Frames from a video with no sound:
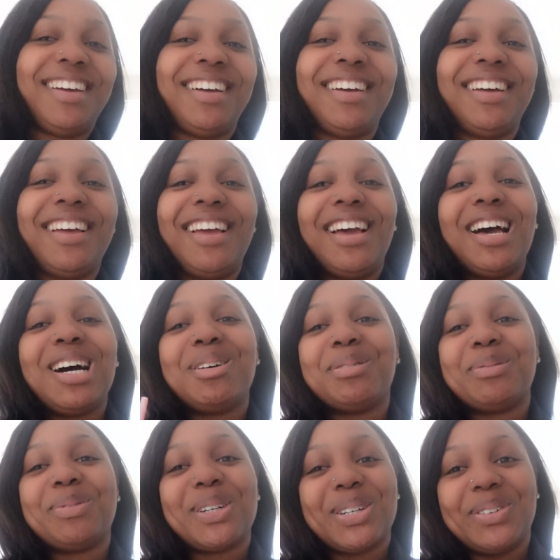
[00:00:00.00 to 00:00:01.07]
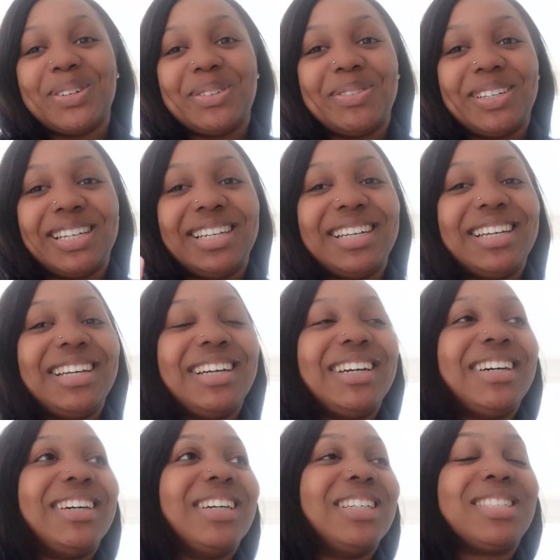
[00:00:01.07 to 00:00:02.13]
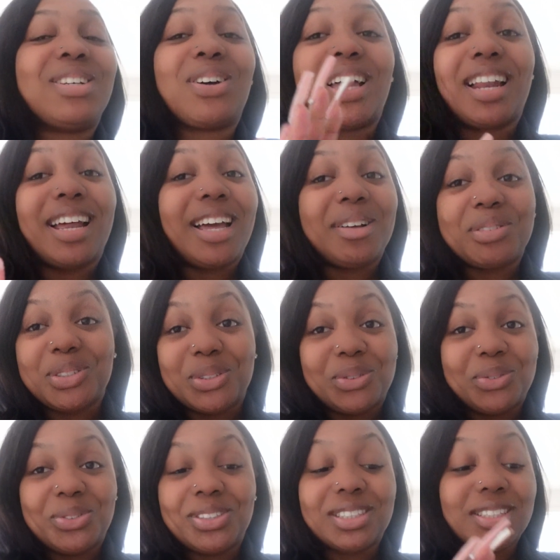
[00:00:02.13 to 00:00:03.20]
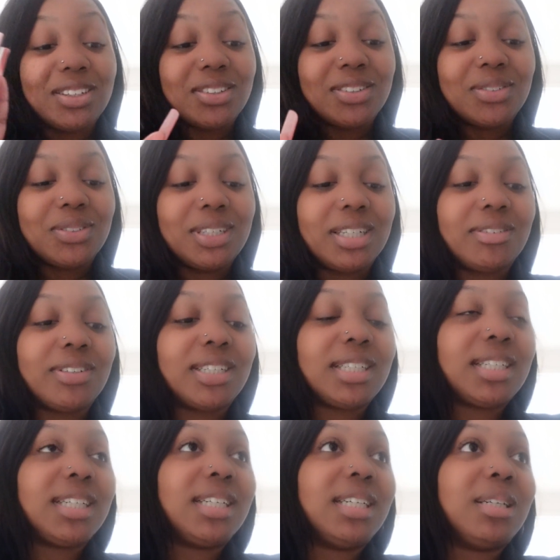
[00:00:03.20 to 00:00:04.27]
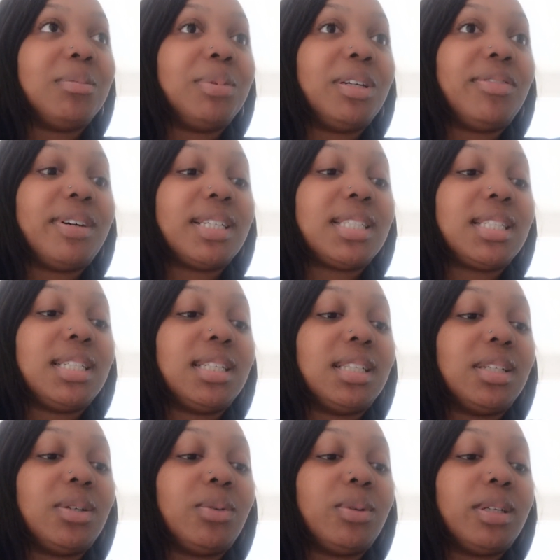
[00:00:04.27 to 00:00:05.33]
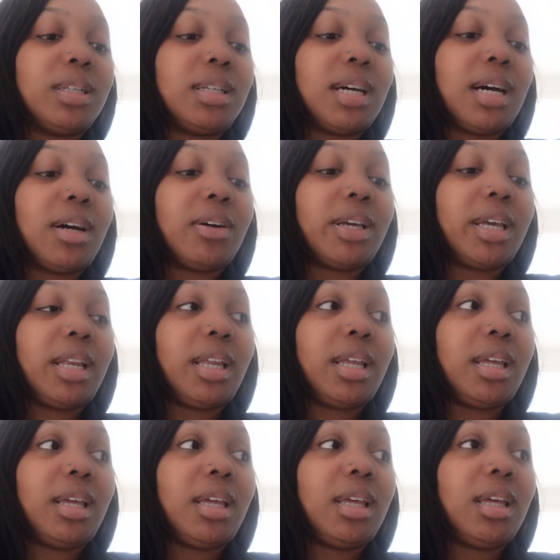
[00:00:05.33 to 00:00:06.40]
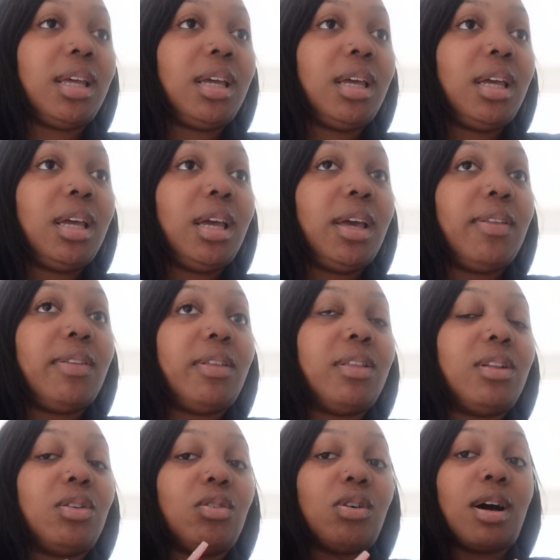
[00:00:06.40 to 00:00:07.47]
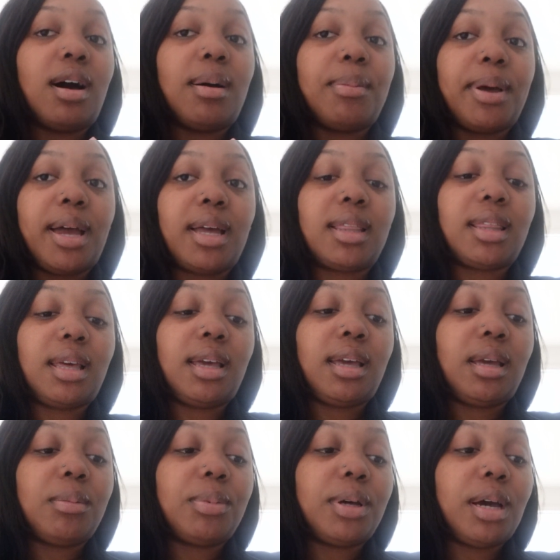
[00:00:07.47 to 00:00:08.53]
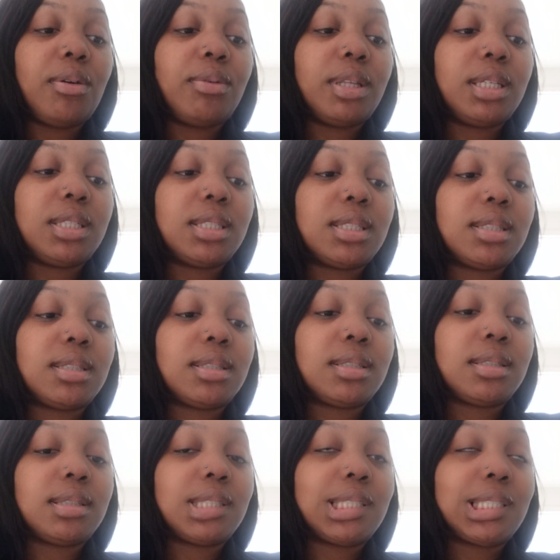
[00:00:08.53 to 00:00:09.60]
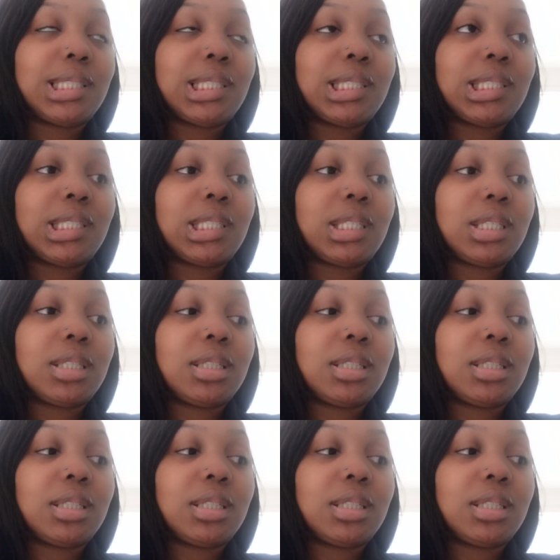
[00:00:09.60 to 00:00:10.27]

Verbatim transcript: I'm gonna bring it with me. Uh, it's okay to have two, so whatever. Um, but if I see a little one, I'll get it. And then the little compact thing, but I really just,